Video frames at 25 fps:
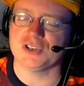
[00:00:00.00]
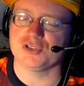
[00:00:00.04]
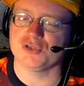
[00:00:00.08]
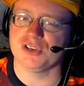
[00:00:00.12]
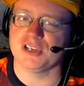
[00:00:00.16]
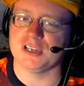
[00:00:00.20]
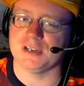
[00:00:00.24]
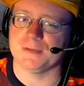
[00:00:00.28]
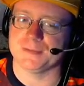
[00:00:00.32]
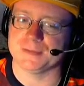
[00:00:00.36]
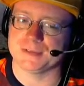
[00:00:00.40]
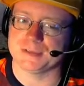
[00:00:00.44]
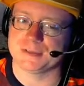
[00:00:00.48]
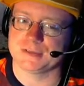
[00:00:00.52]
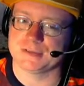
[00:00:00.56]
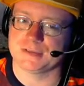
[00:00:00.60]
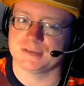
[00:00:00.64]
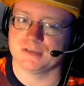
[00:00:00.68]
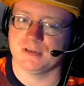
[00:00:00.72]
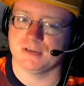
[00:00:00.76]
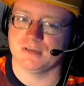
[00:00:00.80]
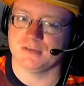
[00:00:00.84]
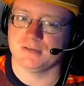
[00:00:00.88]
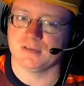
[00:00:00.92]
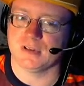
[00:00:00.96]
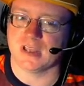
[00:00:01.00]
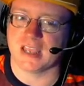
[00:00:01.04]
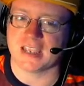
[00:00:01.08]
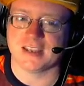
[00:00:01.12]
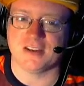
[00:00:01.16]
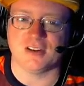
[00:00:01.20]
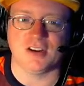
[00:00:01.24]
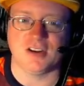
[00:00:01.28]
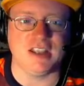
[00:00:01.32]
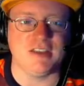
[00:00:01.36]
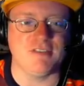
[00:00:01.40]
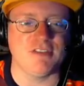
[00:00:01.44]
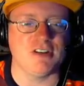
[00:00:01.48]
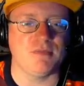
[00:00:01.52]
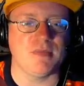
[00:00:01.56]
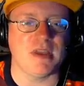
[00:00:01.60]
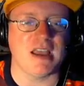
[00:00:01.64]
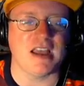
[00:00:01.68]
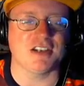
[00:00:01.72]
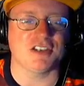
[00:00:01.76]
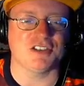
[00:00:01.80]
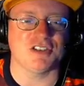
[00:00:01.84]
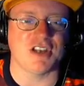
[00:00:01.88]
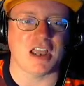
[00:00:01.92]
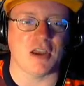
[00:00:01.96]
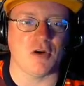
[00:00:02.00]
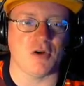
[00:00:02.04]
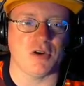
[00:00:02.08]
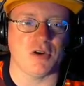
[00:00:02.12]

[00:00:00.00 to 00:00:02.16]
dreams, I cannot even imagine how it